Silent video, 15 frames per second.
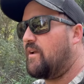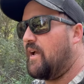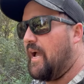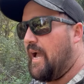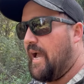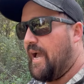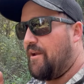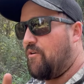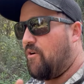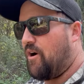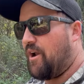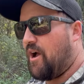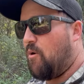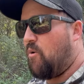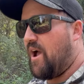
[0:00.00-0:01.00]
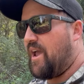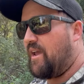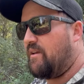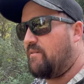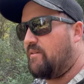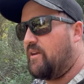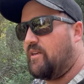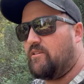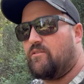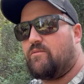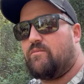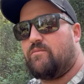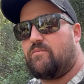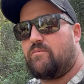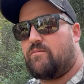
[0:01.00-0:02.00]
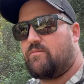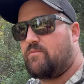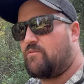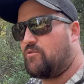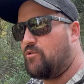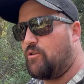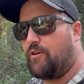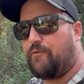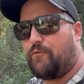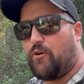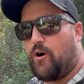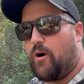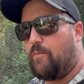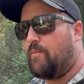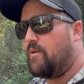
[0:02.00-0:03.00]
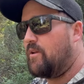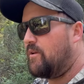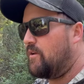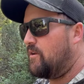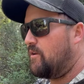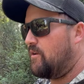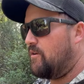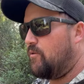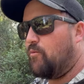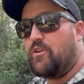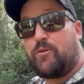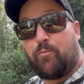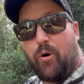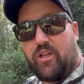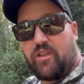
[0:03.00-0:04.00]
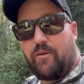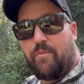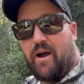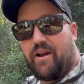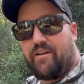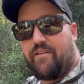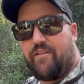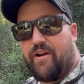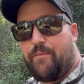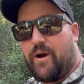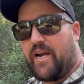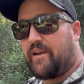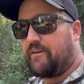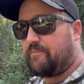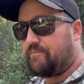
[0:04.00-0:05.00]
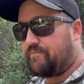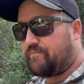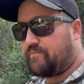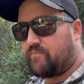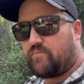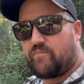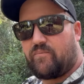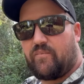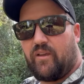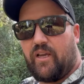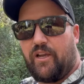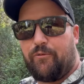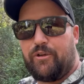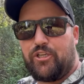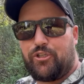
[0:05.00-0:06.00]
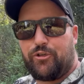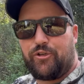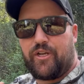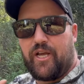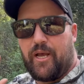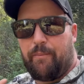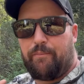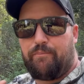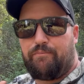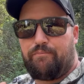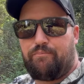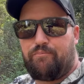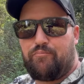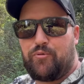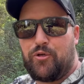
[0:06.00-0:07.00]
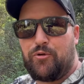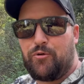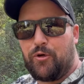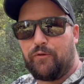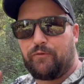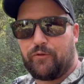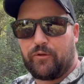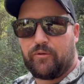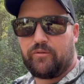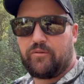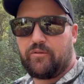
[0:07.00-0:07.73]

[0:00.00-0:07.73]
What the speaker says: and on our way into the farm, we spot the mountain redbuck, and we shoot a beautiful